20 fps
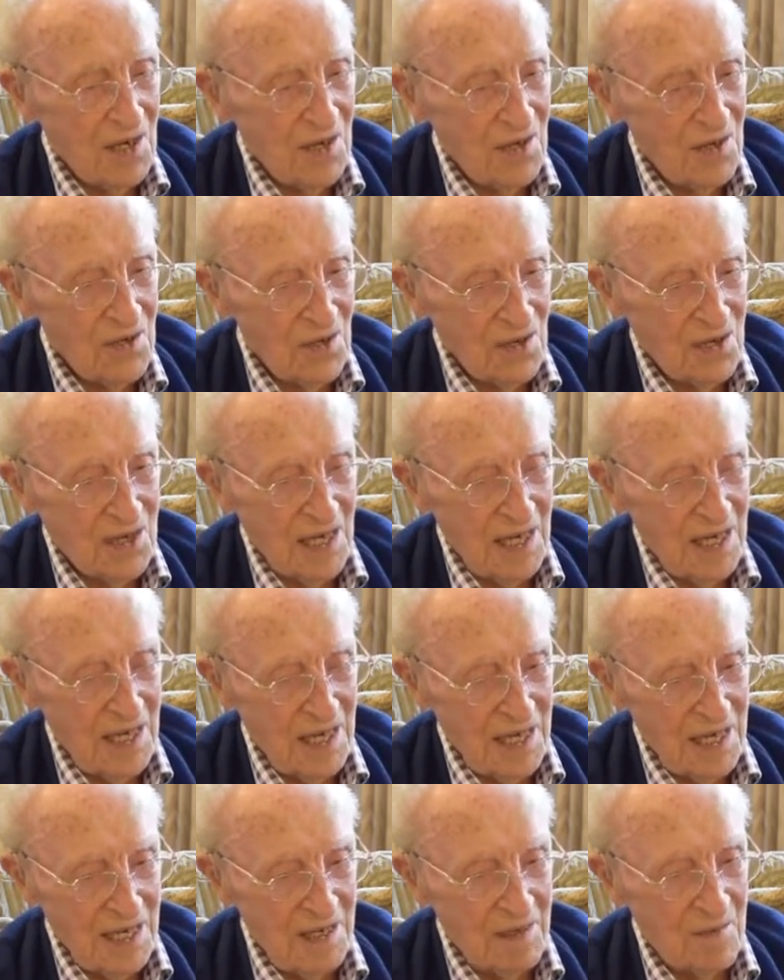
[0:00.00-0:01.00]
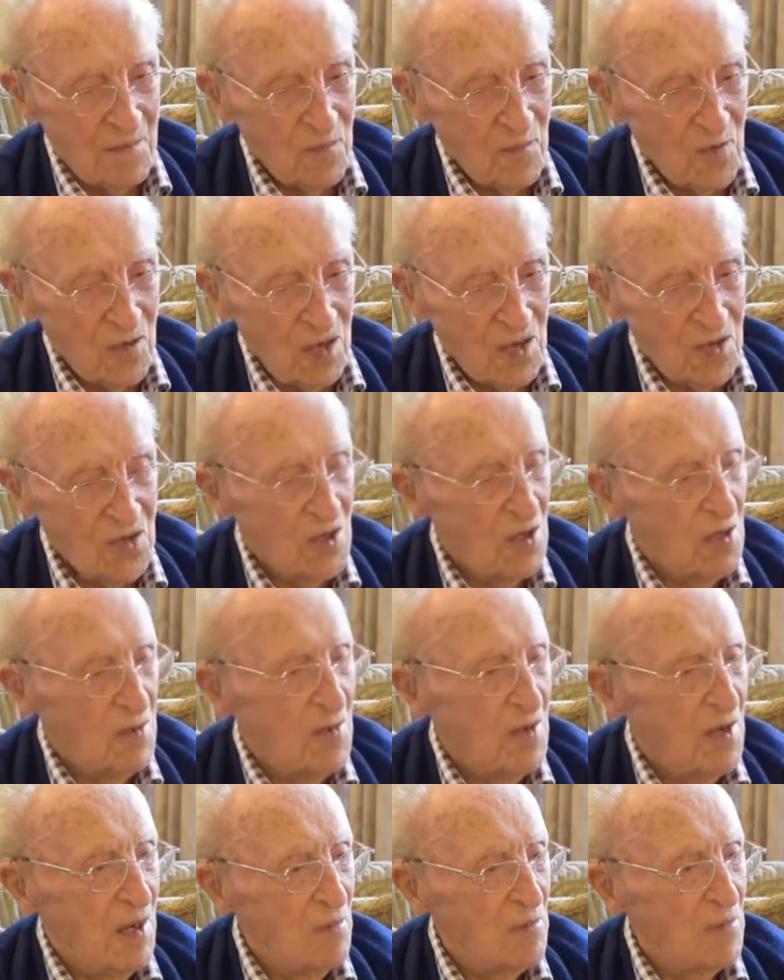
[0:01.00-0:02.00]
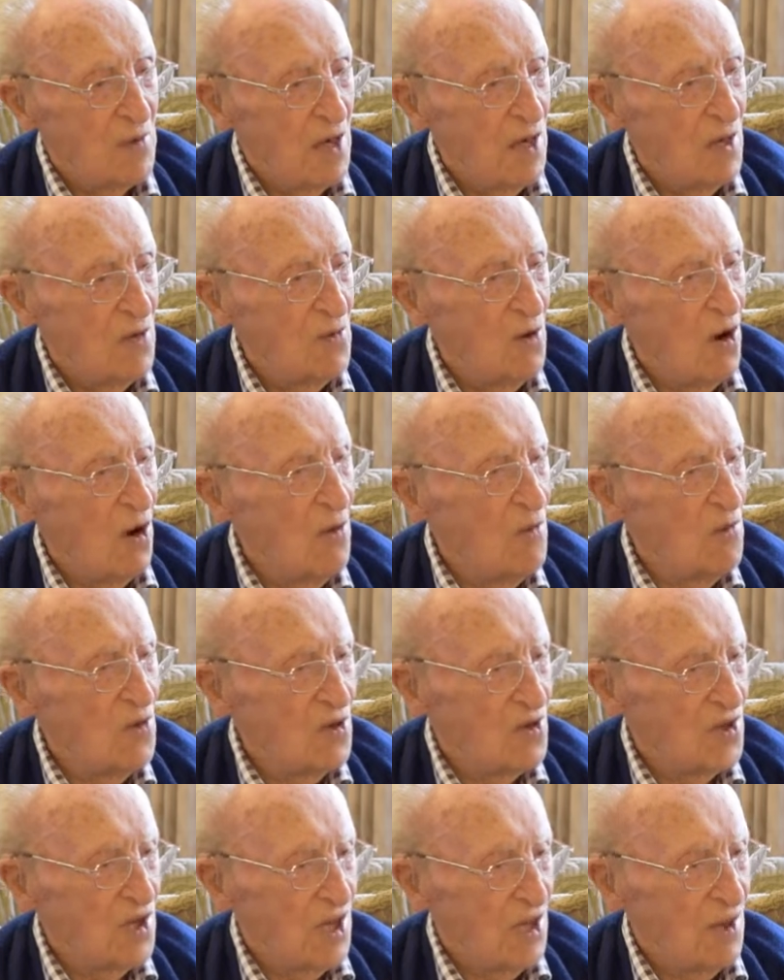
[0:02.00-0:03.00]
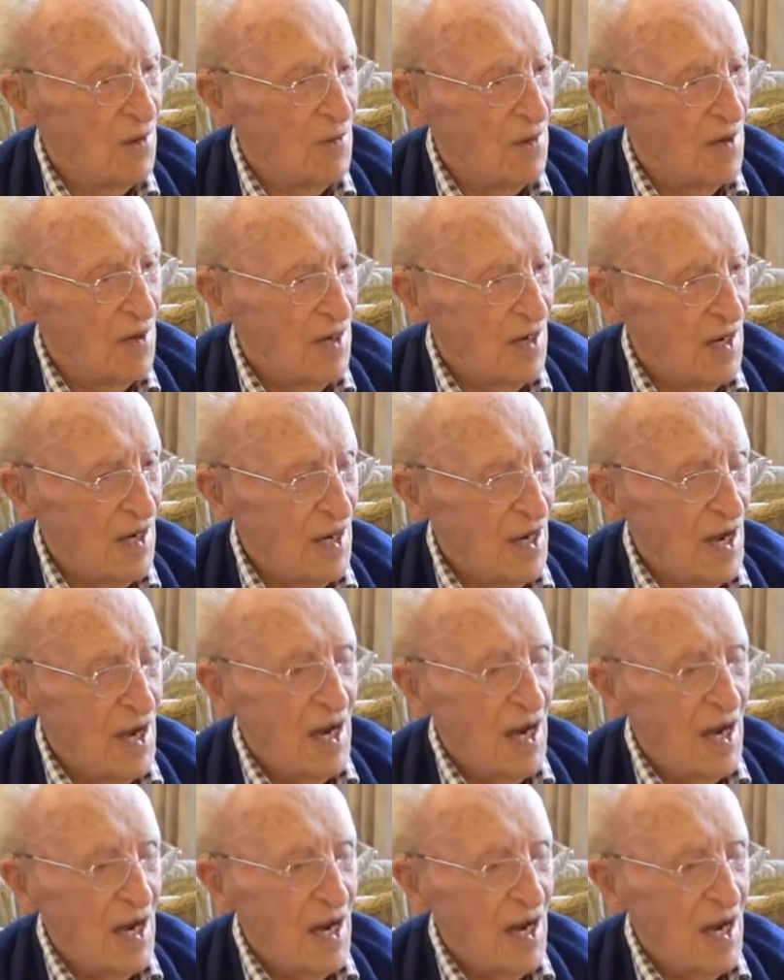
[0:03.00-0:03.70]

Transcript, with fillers: ukulele to the Imperial War Museum. Right.